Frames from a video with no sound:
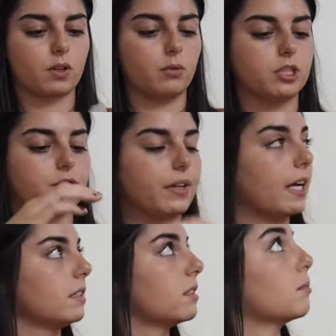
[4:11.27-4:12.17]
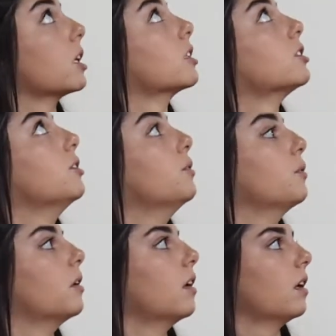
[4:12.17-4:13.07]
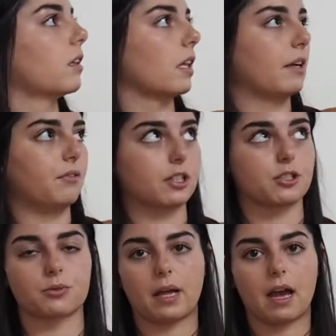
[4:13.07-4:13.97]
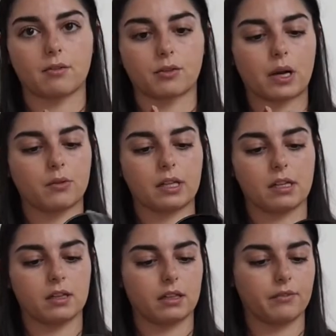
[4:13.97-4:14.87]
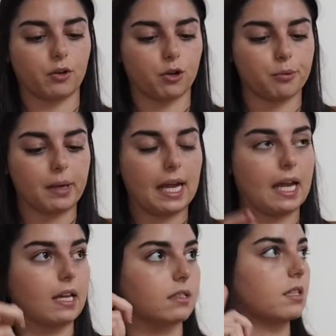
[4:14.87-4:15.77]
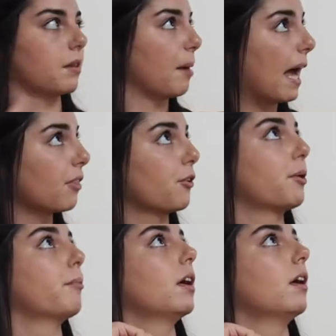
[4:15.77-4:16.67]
which is very similar to the light fixtures we have throughout the living room and the bathroom.